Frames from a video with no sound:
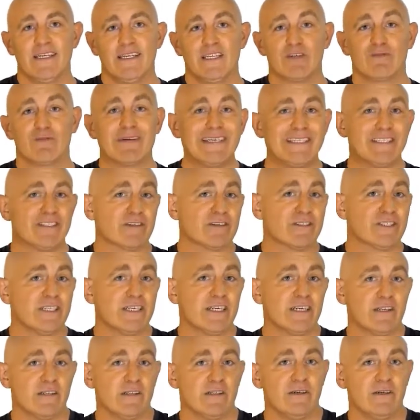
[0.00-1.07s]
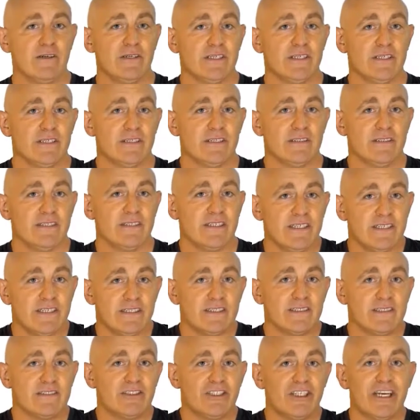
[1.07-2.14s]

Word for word: The research included is